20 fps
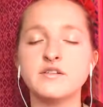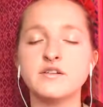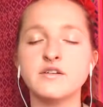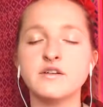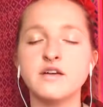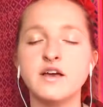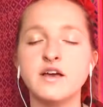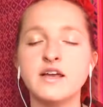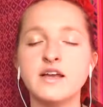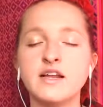
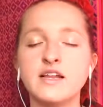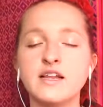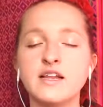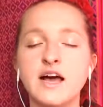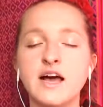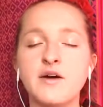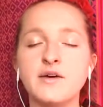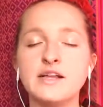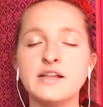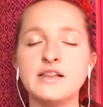and
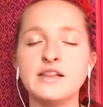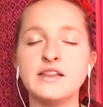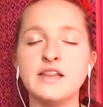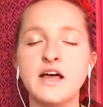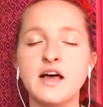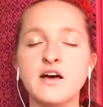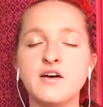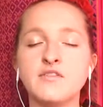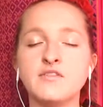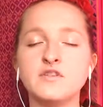allowing
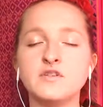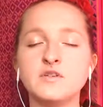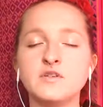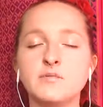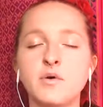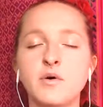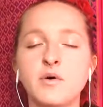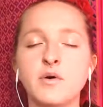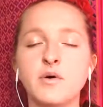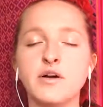love to
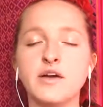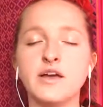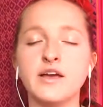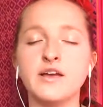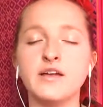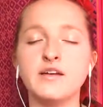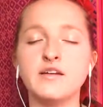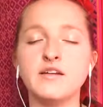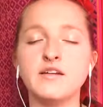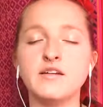pour
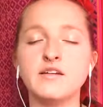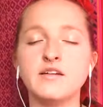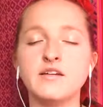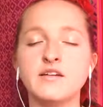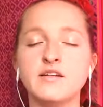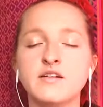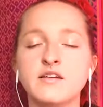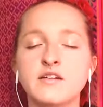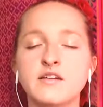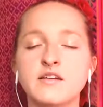in
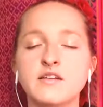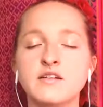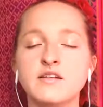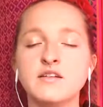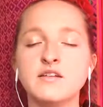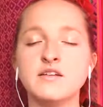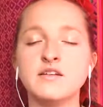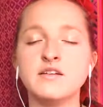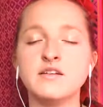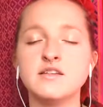
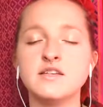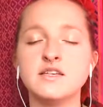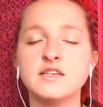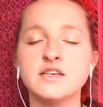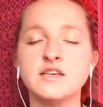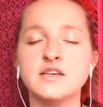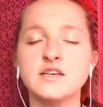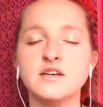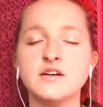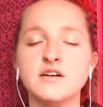to
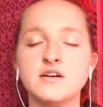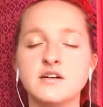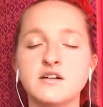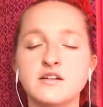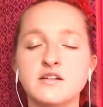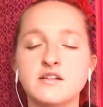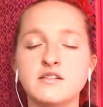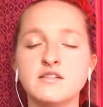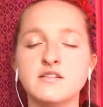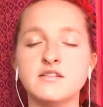
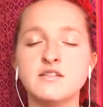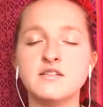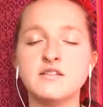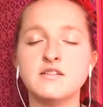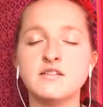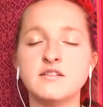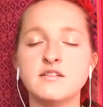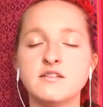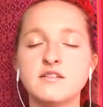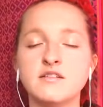heal
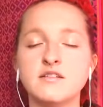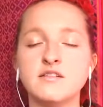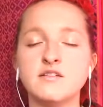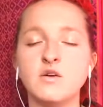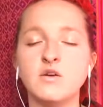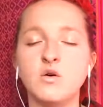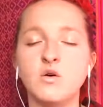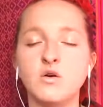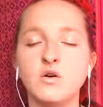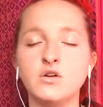
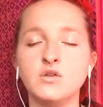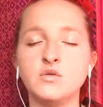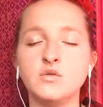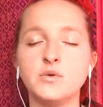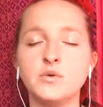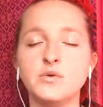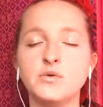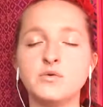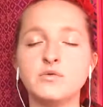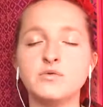old
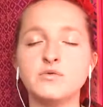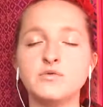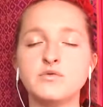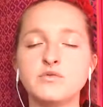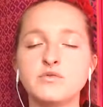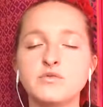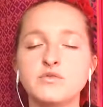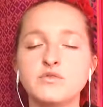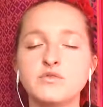wounds?